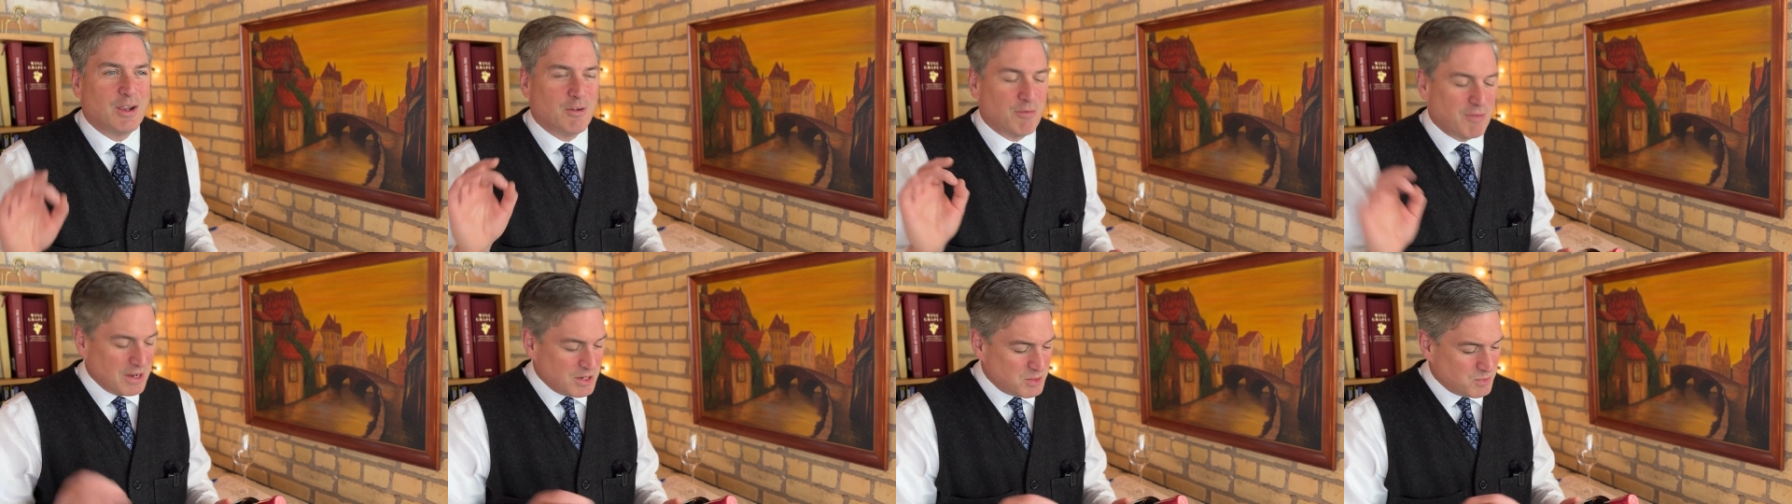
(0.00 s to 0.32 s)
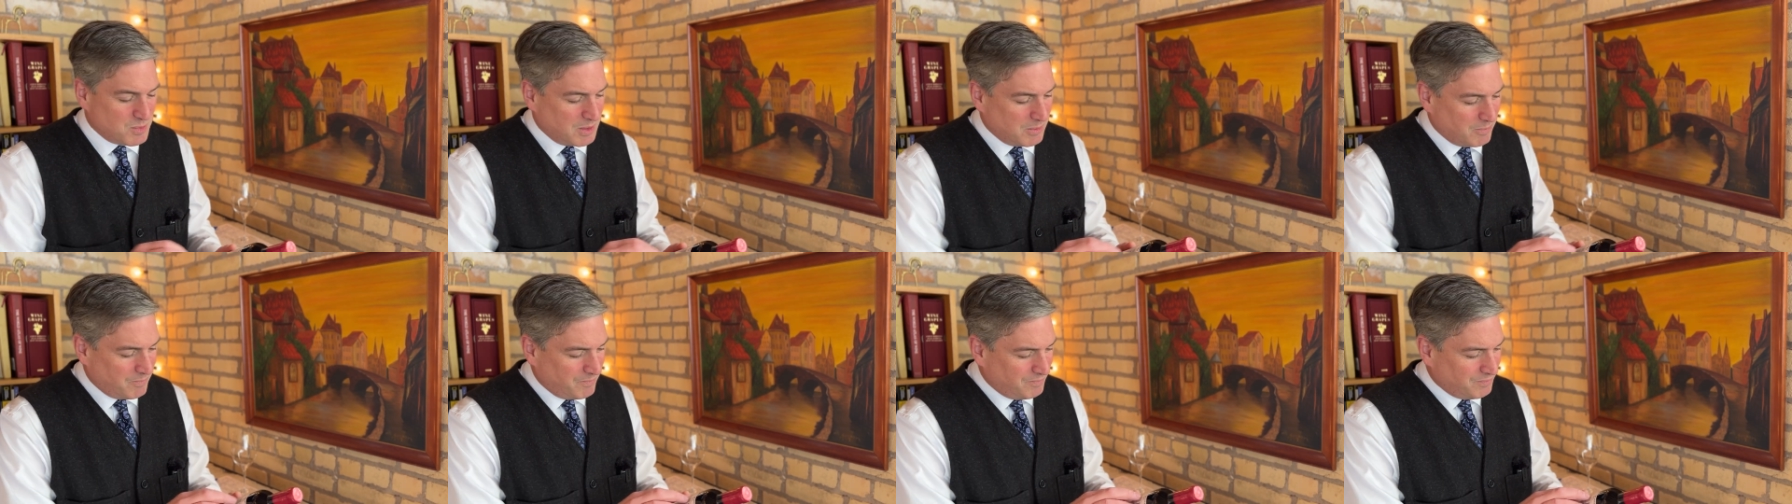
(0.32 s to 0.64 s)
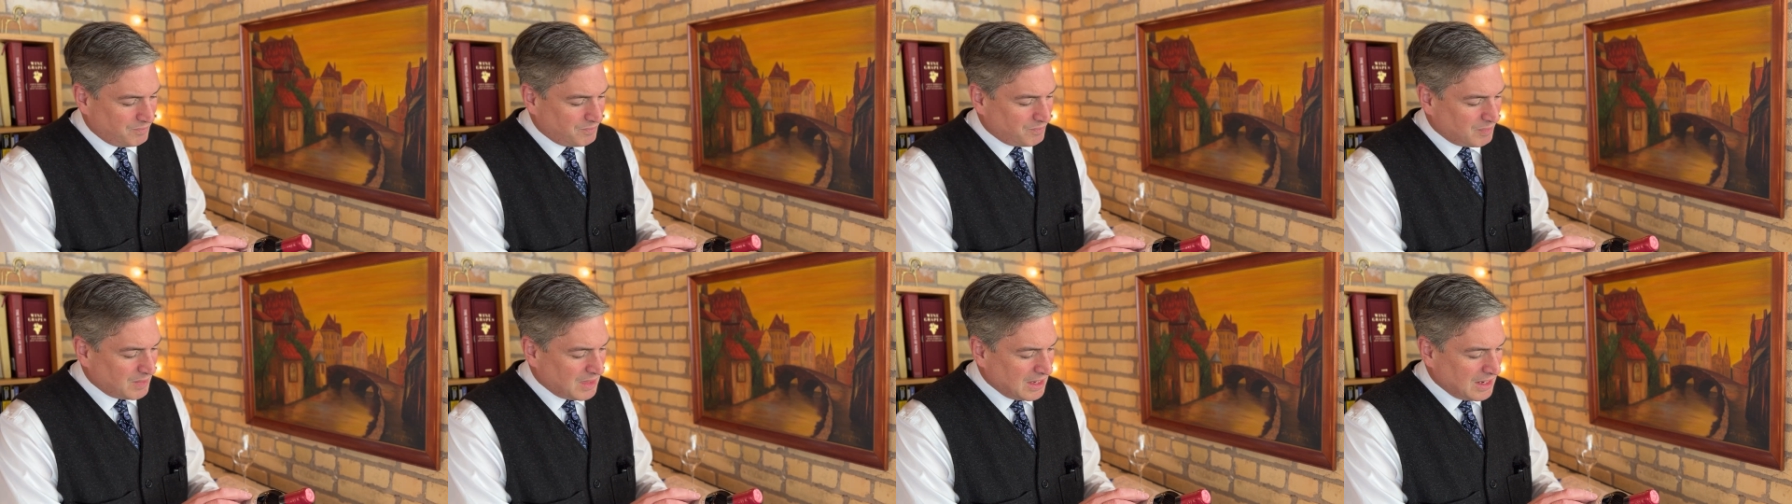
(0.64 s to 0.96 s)
Frenchman
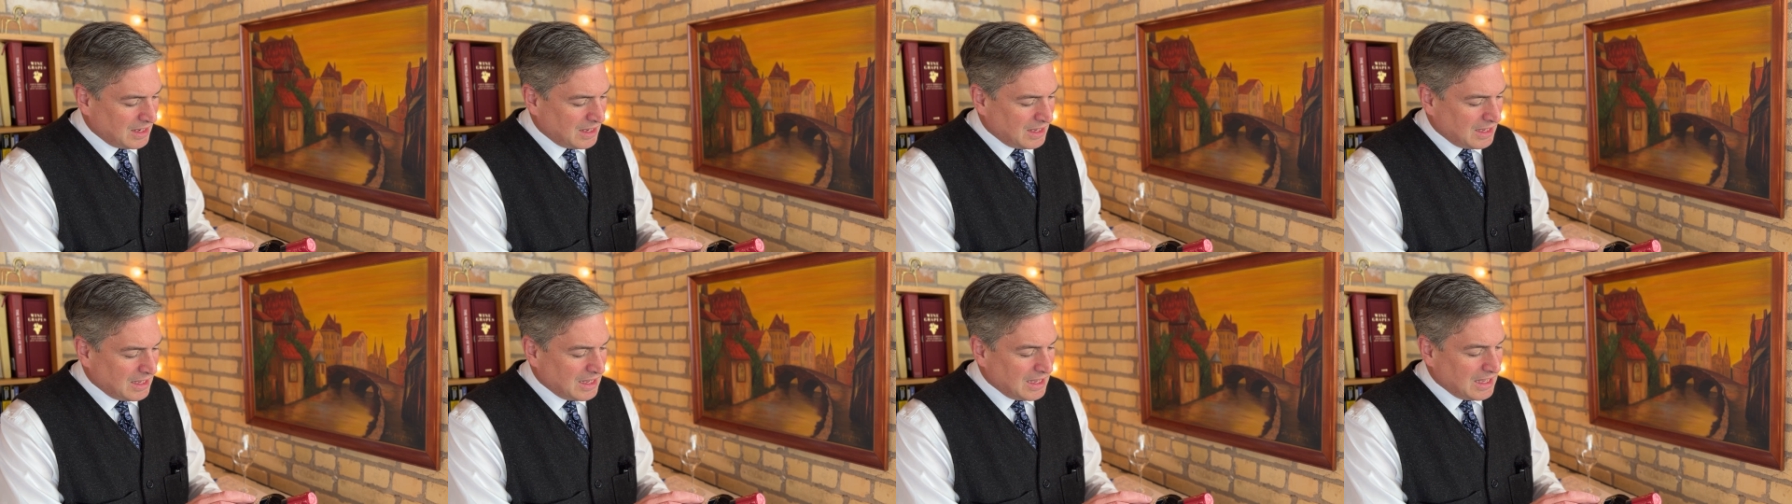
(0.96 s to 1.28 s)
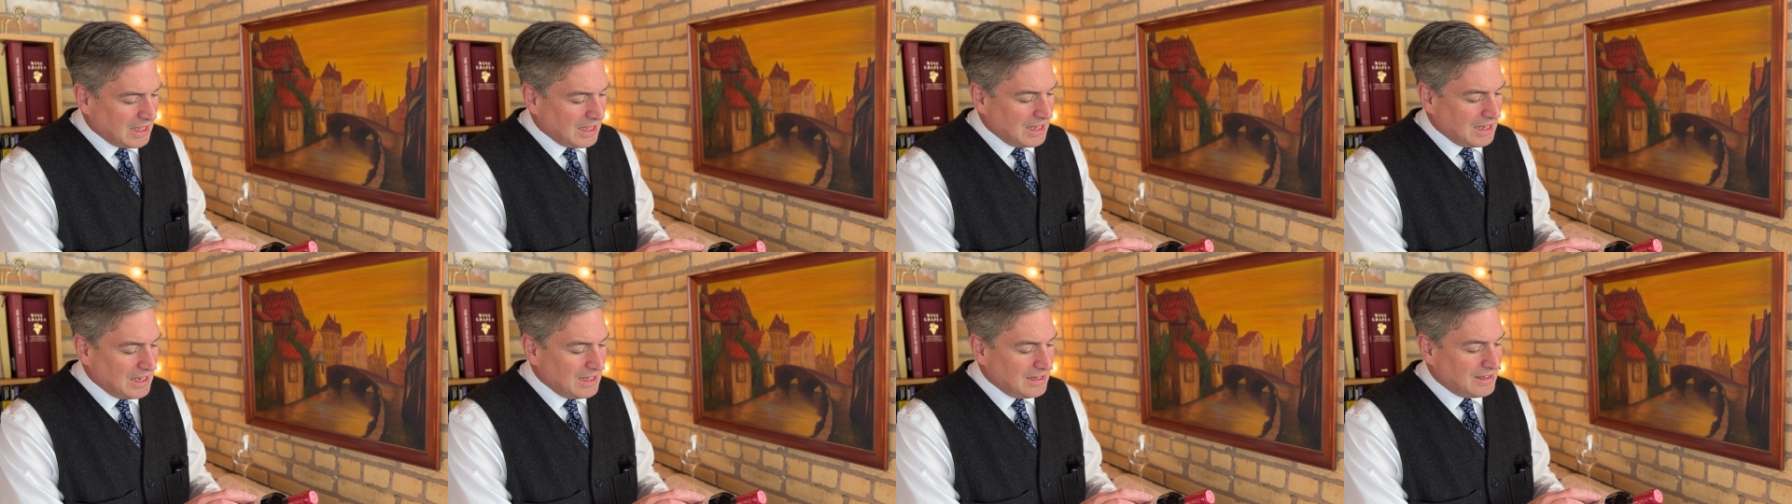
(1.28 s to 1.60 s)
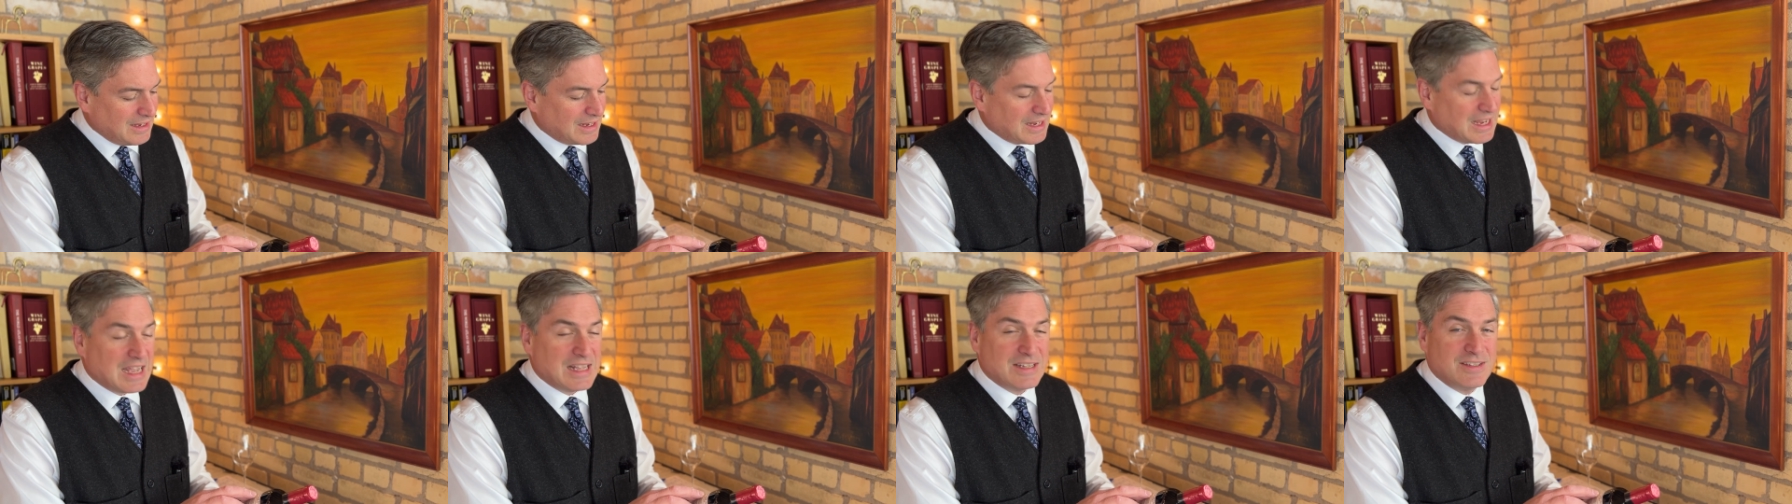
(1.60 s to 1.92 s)

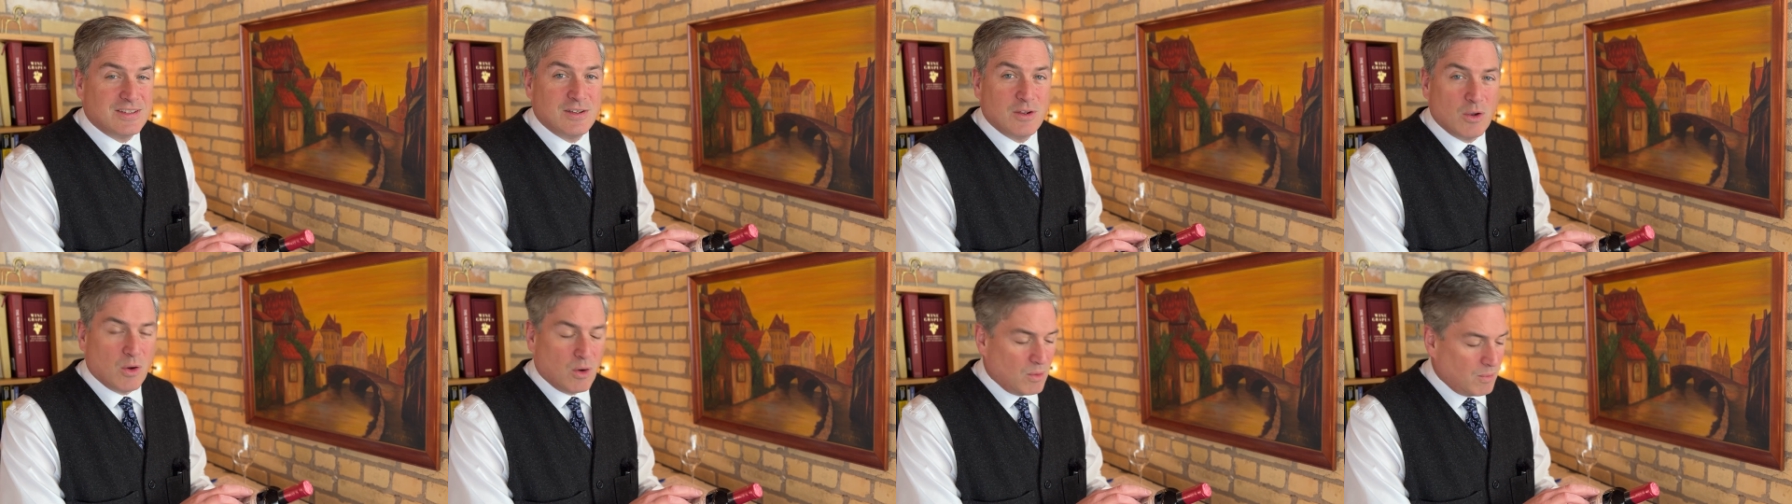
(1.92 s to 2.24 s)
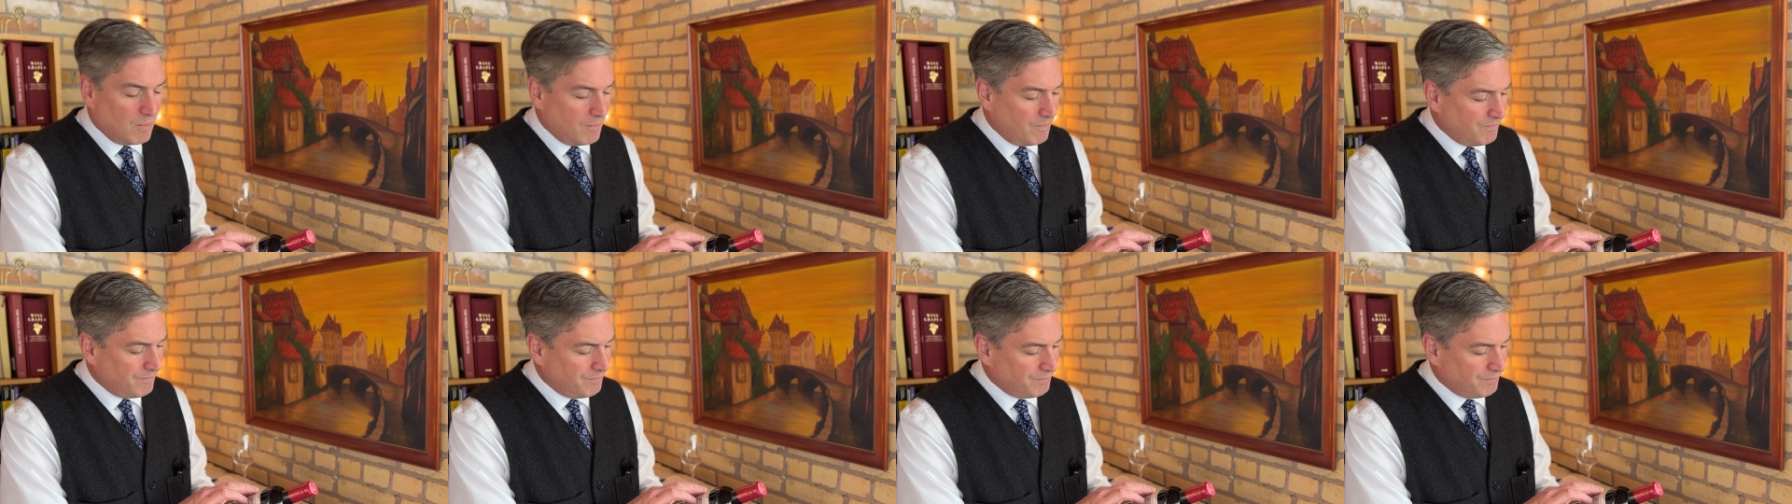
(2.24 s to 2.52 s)
indication